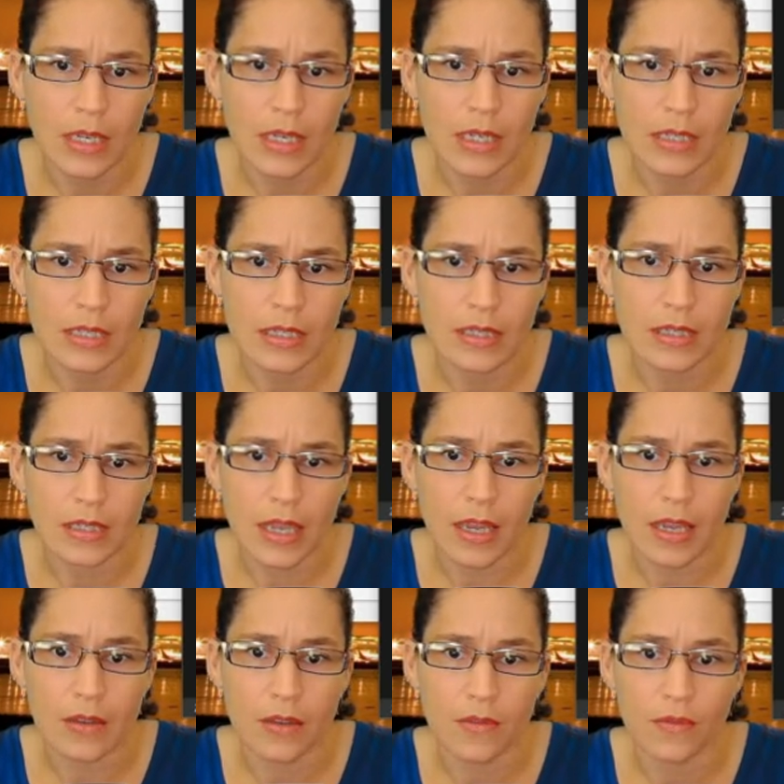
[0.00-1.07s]

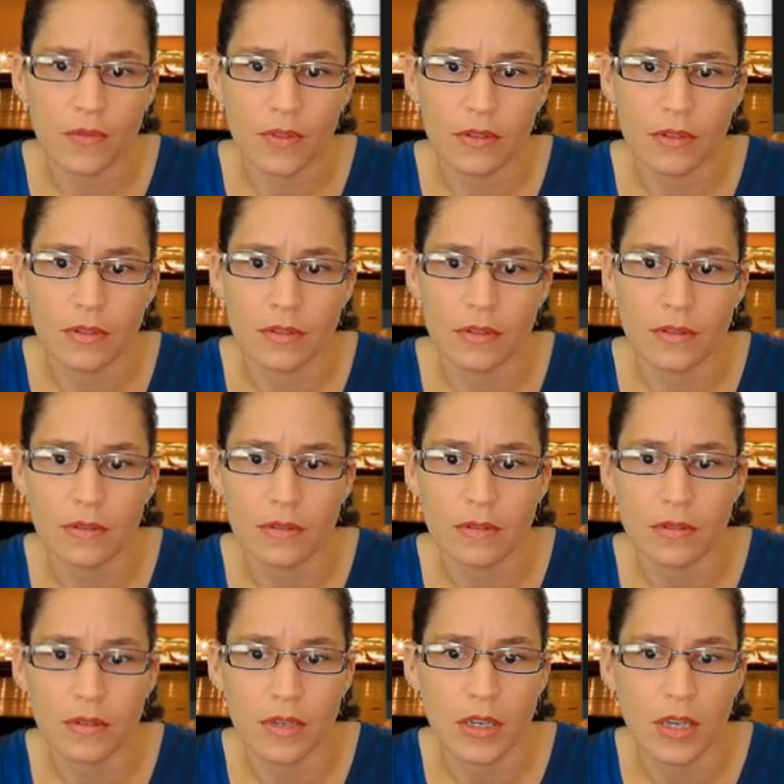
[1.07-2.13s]
save
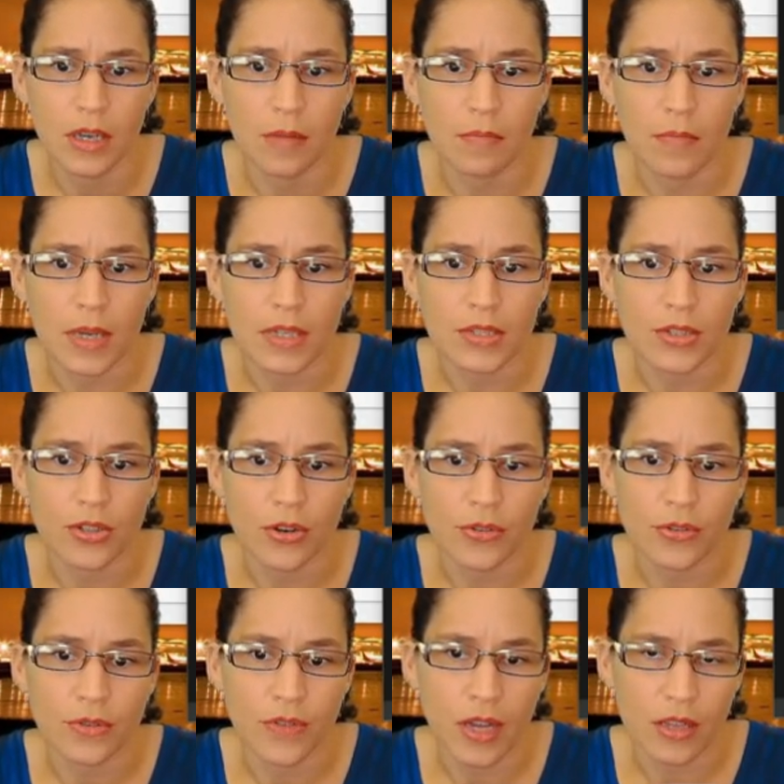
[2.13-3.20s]
my Stardew Valley